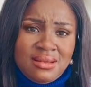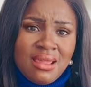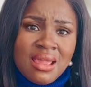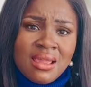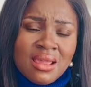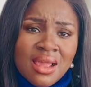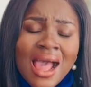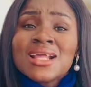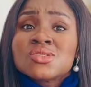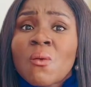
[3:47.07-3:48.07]
Eh?
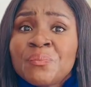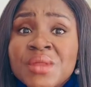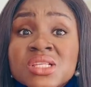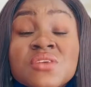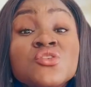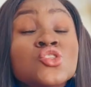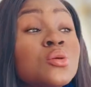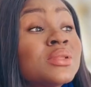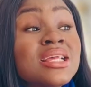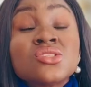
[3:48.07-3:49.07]
Hide some things. Even
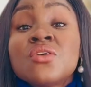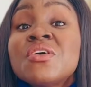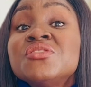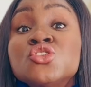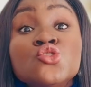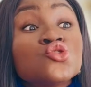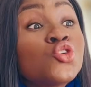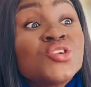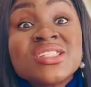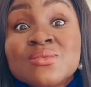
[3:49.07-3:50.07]
sometimes, not everything you show
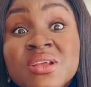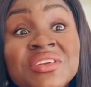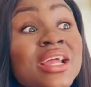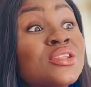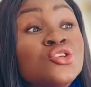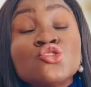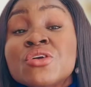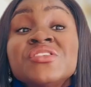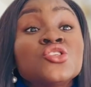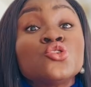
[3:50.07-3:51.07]
your sibling,
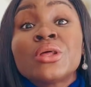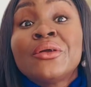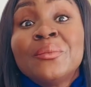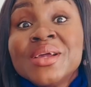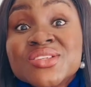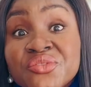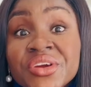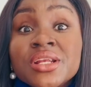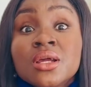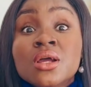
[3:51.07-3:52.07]
everything you tell your best
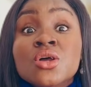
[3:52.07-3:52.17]
friend.